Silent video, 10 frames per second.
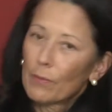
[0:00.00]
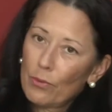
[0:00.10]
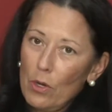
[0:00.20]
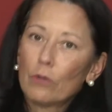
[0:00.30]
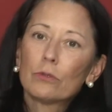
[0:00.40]

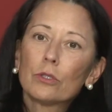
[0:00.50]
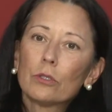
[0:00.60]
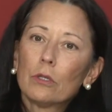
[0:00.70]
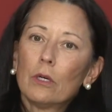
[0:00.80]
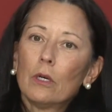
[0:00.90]

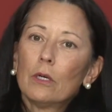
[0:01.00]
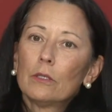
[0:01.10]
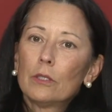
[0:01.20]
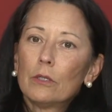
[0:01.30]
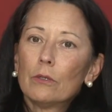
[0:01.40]
approach
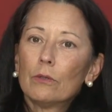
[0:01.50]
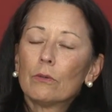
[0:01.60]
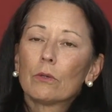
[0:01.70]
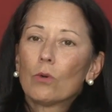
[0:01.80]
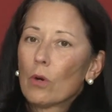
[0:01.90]

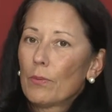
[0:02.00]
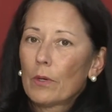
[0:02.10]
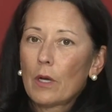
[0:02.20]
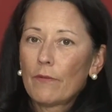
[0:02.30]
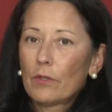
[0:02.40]
to
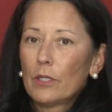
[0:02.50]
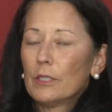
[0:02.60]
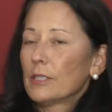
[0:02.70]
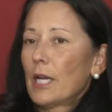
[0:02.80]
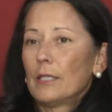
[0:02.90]
corporate
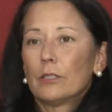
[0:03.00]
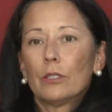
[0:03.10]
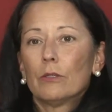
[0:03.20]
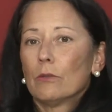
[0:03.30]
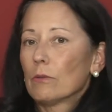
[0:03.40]
governance and
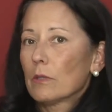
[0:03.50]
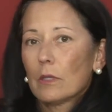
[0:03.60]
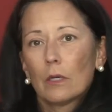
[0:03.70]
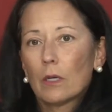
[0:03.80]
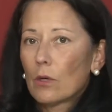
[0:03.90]
to
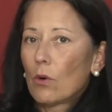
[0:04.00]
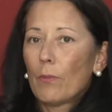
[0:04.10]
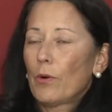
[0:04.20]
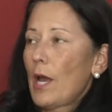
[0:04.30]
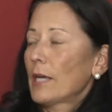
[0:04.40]

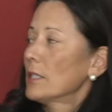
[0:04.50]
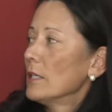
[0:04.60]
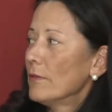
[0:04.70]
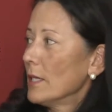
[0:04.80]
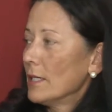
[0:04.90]
corporate
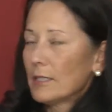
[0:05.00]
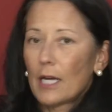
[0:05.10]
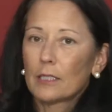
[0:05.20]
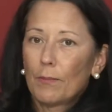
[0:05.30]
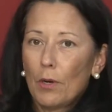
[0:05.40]
activities
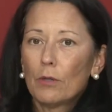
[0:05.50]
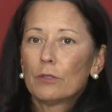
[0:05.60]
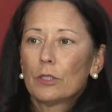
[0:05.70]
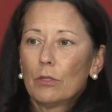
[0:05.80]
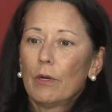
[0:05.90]
as
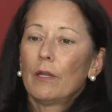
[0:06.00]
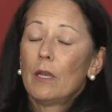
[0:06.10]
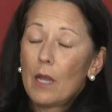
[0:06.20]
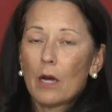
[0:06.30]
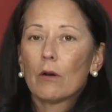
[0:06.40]
opposed to a
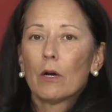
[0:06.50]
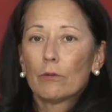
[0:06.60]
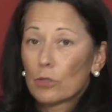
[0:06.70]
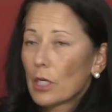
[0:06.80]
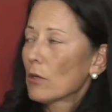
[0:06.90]

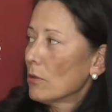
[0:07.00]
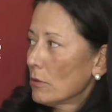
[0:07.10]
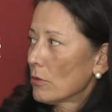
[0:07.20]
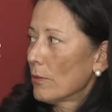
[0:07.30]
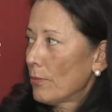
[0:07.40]
narrow
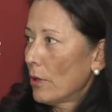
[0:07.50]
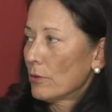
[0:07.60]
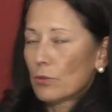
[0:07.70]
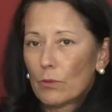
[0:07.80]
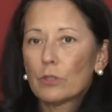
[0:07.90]
shareholder
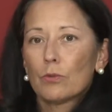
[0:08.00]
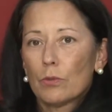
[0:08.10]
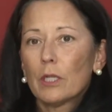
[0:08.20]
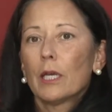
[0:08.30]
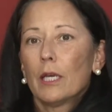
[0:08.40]
approach, which
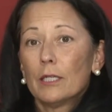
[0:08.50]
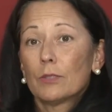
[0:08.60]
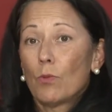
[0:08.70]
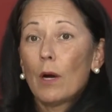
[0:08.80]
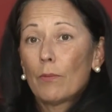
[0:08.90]
really
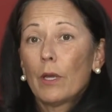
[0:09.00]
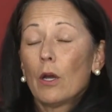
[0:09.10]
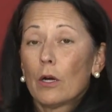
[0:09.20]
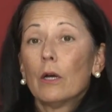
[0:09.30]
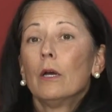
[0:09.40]
is what we
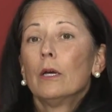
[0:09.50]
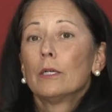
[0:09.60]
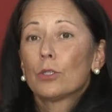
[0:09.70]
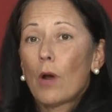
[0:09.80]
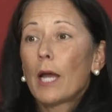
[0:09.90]
are
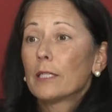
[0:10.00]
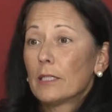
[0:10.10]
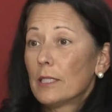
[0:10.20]
trying to